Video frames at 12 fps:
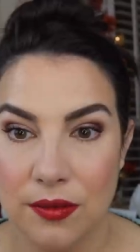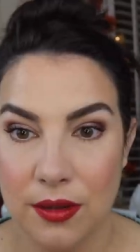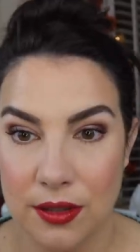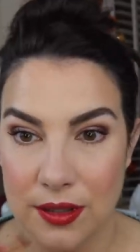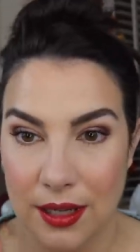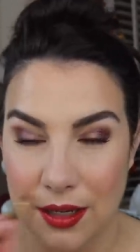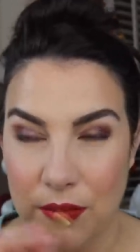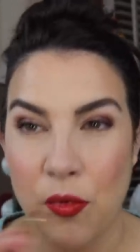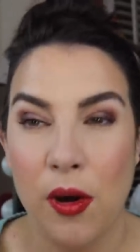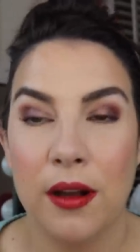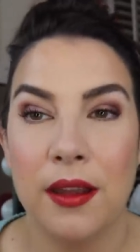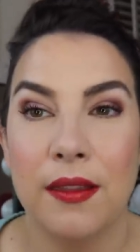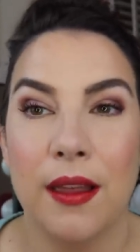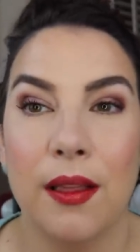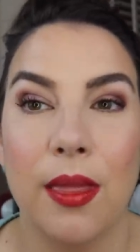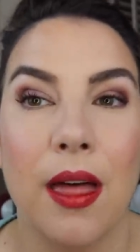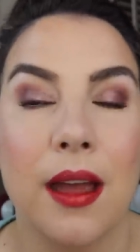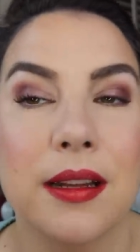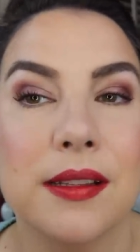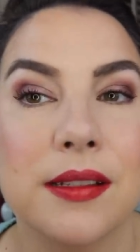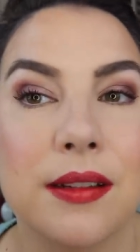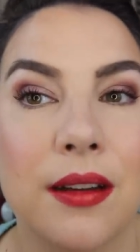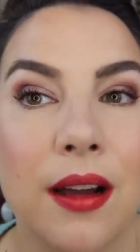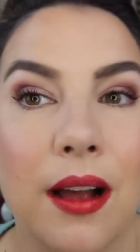far as like walking that line, it's
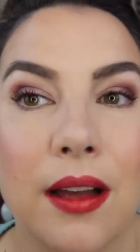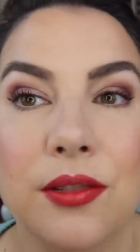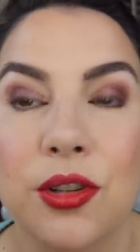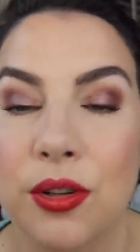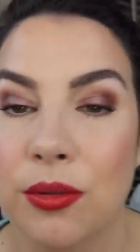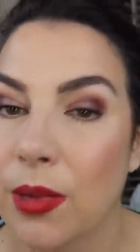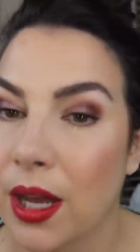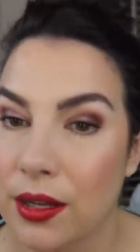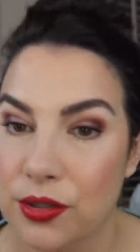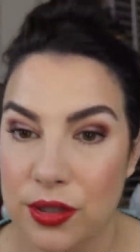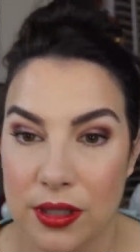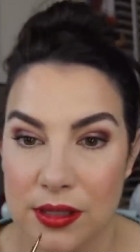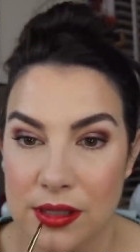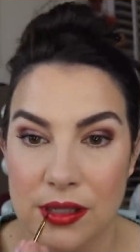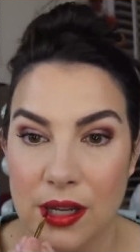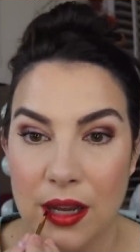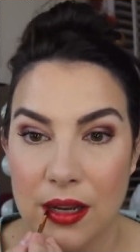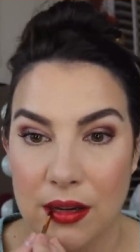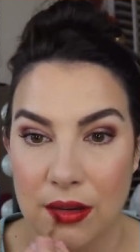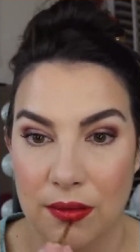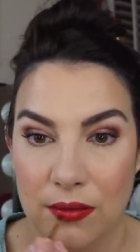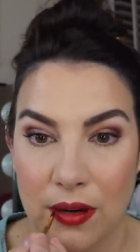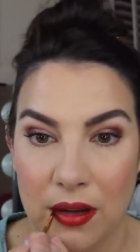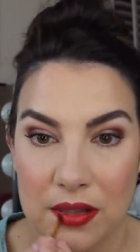not too much. It's not too
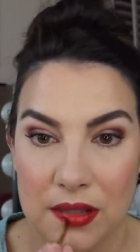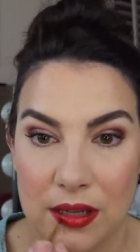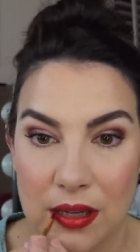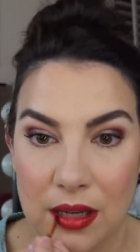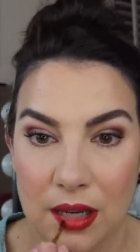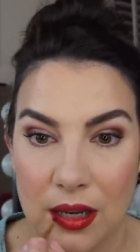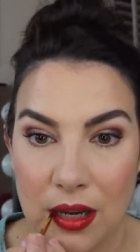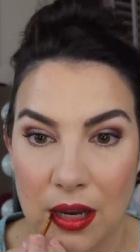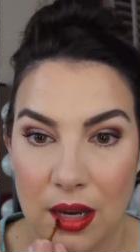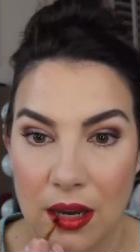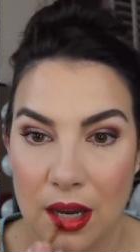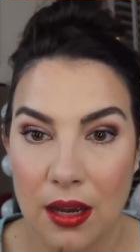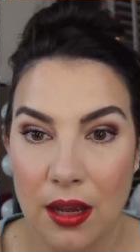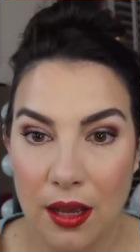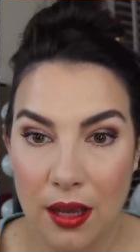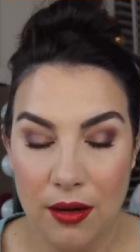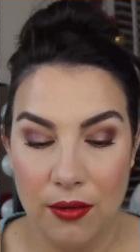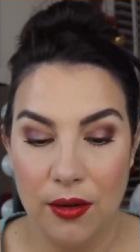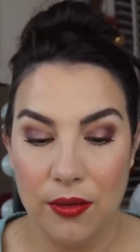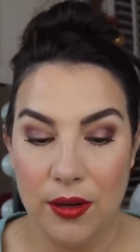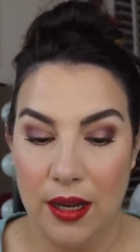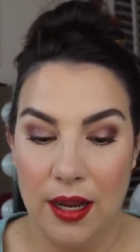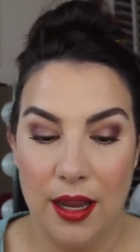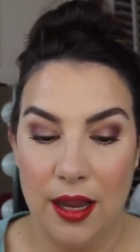frosty. I don't know that
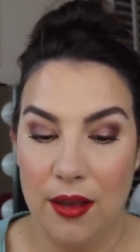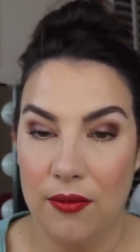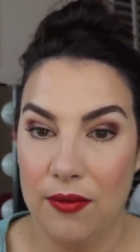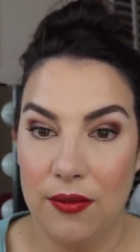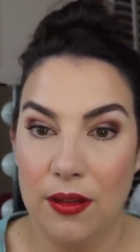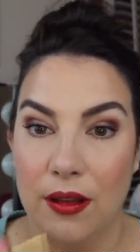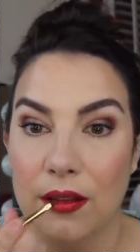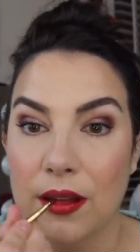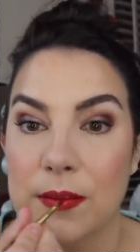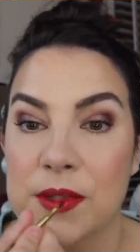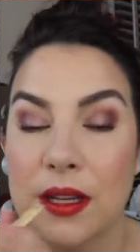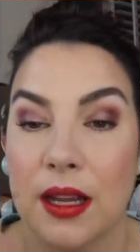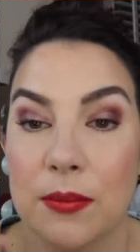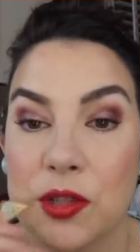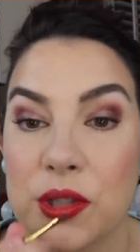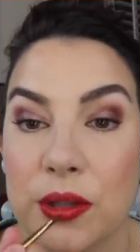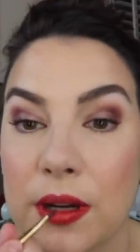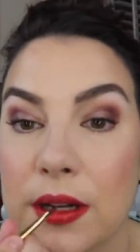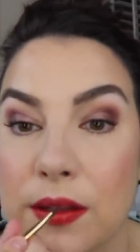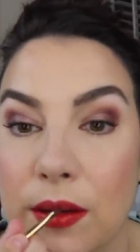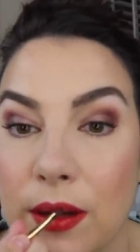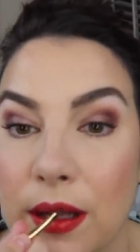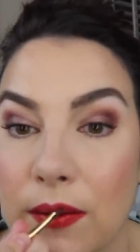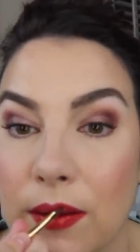I have a lipstick. I'm sure I
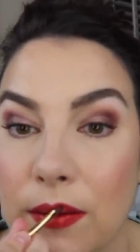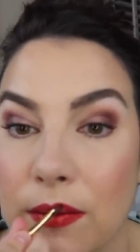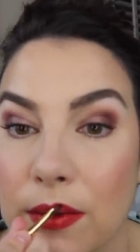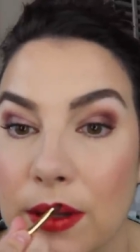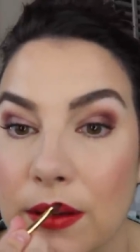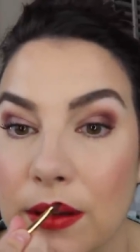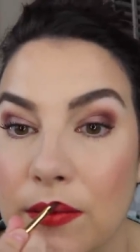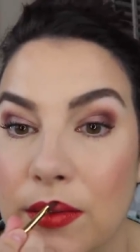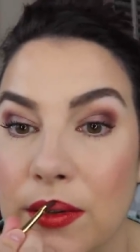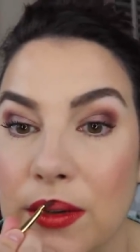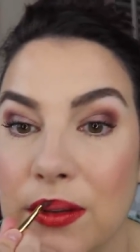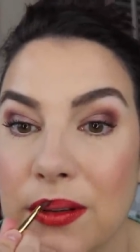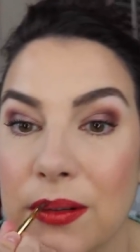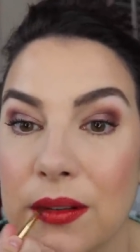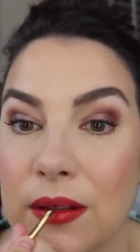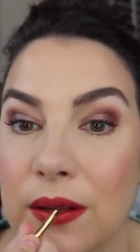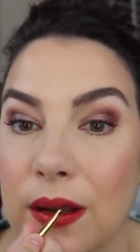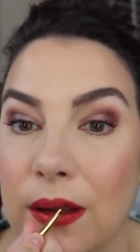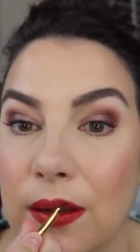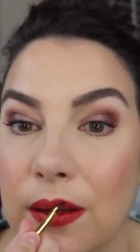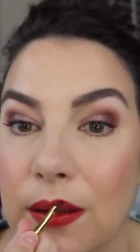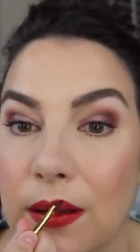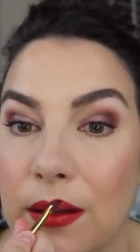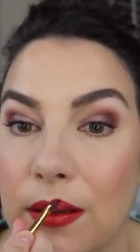don't have a red lipstick that looks exactly
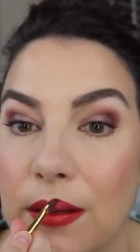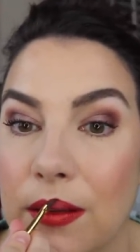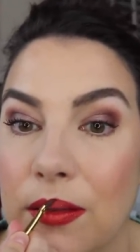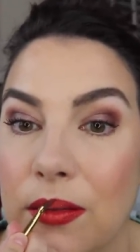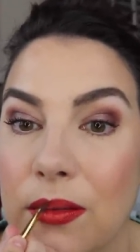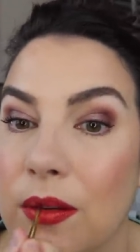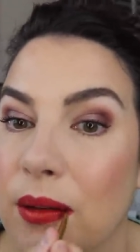like this.